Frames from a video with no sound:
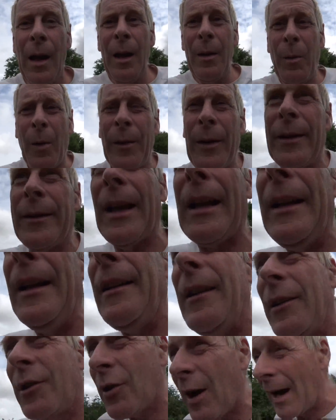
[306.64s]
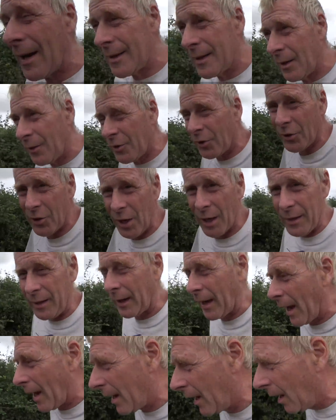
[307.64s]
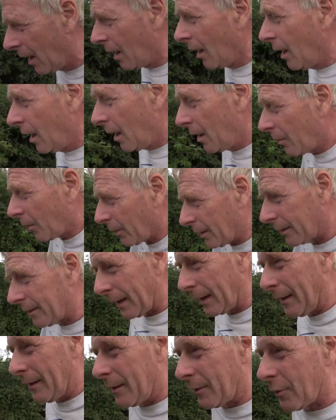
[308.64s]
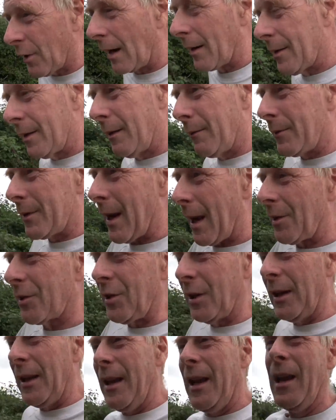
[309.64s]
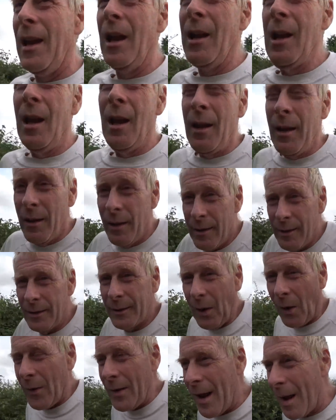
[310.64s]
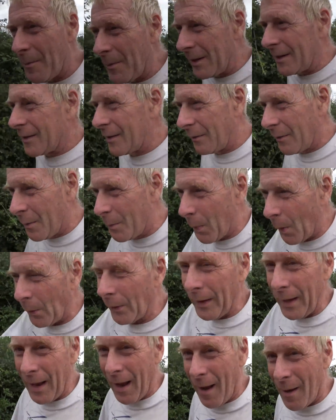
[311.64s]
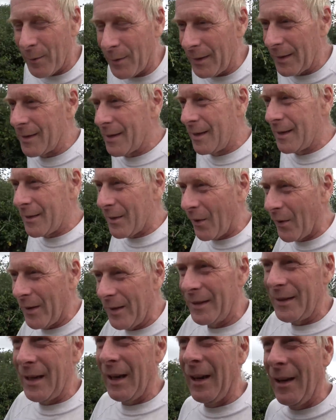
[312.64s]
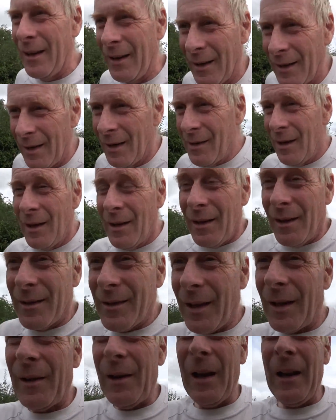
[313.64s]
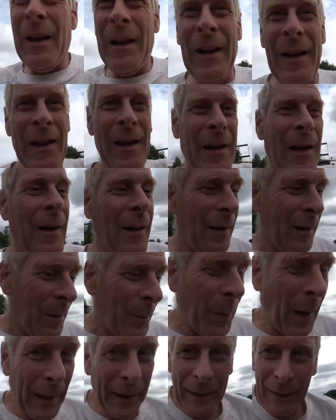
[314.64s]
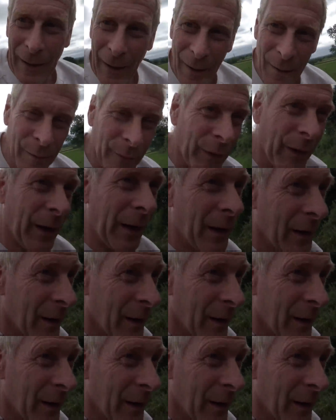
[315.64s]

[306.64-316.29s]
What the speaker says: It wasn't a dent in the tractor, I was just shutting the gate. It wasn't a dent in the tractor, it was actually the dynamics of the bonnet, how it's designed. So, panic over.